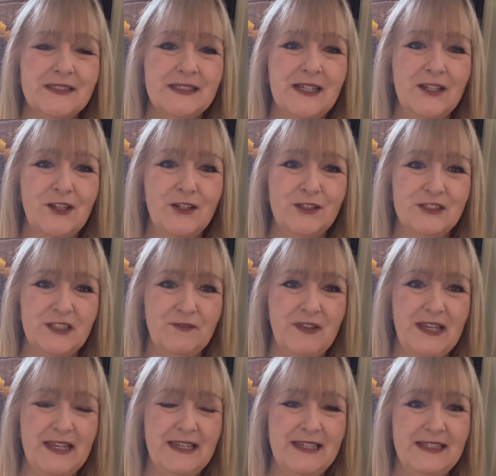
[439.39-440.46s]
a lot of
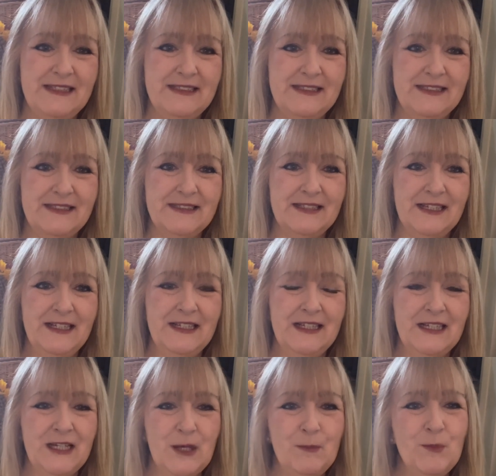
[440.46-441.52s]
it is
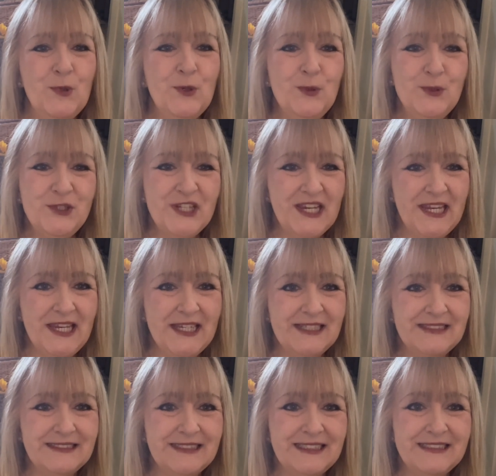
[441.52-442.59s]
moody
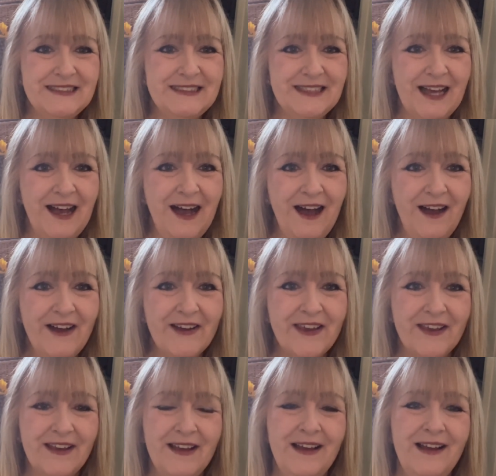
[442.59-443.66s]
and dark.